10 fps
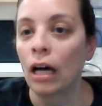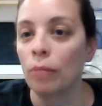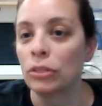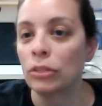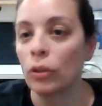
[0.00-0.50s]

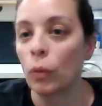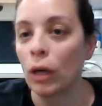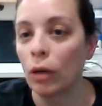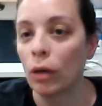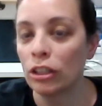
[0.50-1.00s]
So one
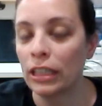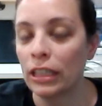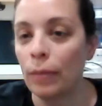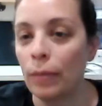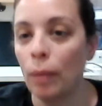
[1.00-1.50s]
question came
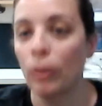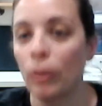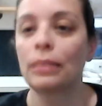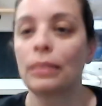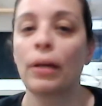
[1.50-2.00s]
up, what is the
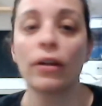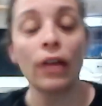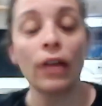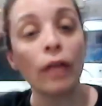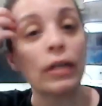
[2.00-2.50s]

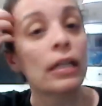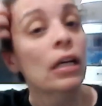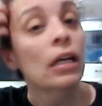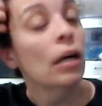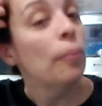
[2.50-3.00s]
parathyroid?
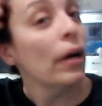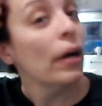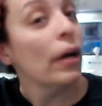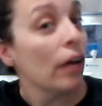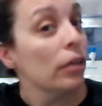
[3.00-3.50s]
The
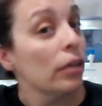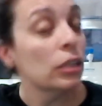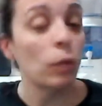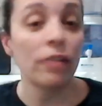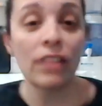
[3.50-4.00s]
parathyroid is one
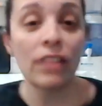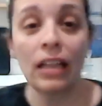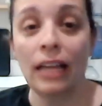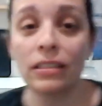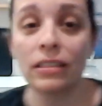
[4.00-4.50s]
of the
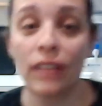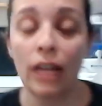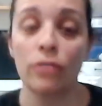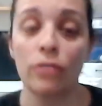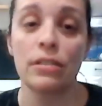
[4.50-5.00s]
glands of the
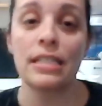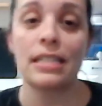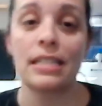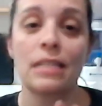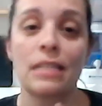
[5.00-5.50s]
endocrine
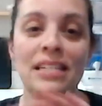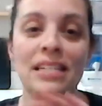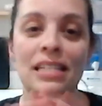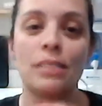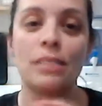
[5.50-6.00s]
system. It
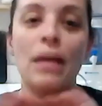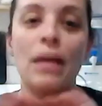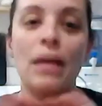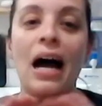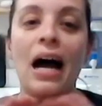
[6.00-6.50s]
sits
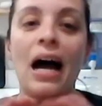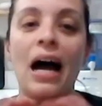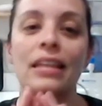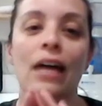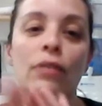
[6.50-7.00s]
behind the
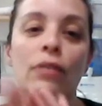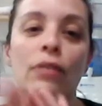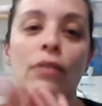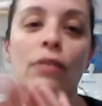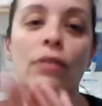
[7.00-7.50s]
thyroid and it
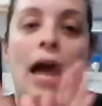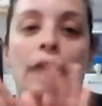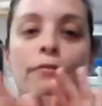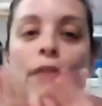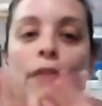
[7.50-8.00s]
kind of
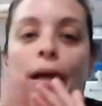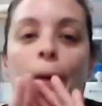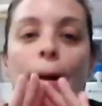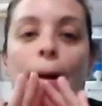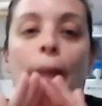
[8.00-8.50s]
like
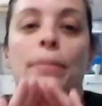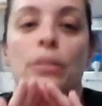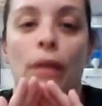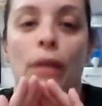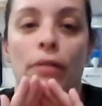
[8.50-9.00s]
cups
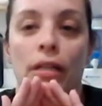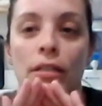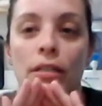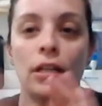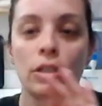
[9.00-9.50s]
around it.
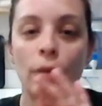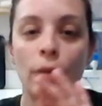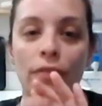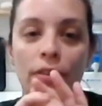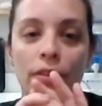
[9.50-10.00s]
So we have the
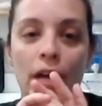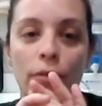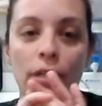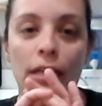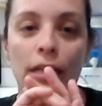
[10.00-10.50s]
thyroid
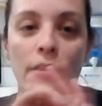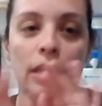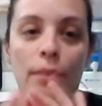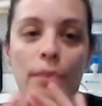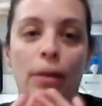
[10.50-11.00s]
here and then the
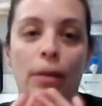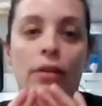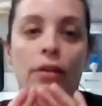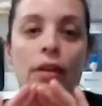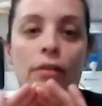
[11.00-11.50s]

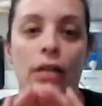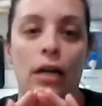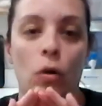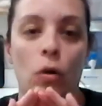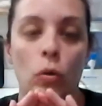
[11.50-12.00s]
parathyroid kind of
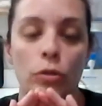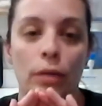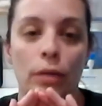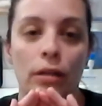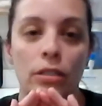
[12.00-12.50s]
holds around
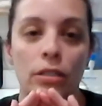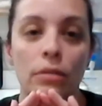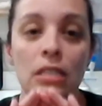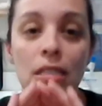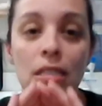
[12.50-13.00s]
it. So it is
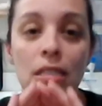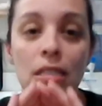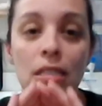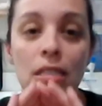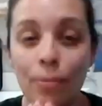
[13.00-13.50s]
a
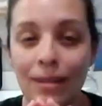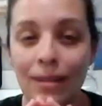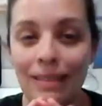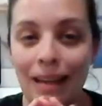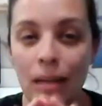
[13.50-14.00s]
separate
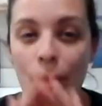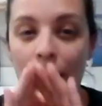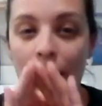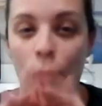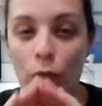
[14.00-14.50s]
gland, but it
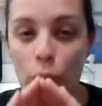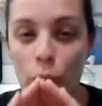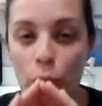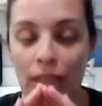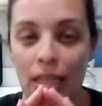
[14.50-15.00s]
works with
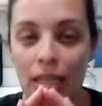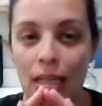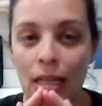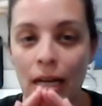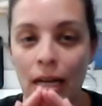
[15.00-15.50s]
it.
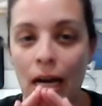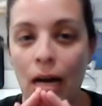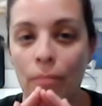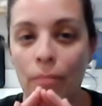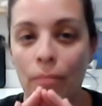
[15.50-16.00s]

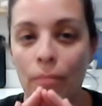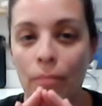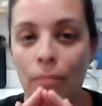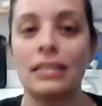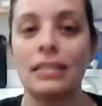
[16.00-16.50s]
And
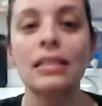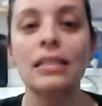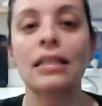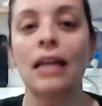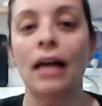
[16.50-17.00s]
it's in
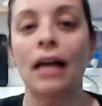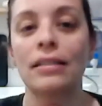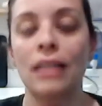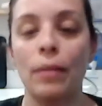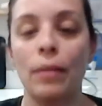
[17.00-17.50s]
that
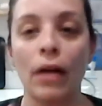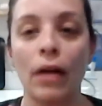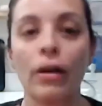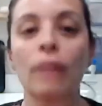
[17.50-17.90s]
same area,